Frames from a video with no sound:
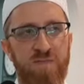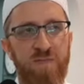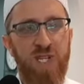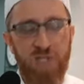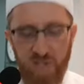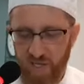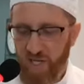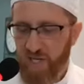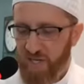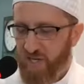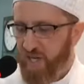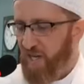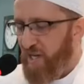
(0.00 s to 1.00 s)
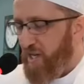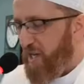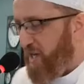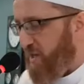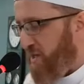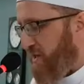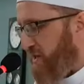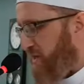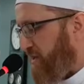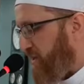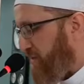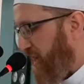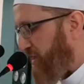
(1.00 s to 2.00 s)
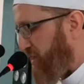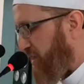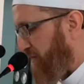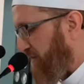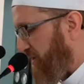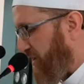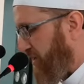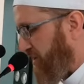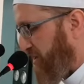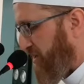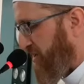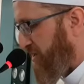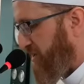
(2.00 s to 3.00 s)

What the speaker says: And so then, in the rest of the verse,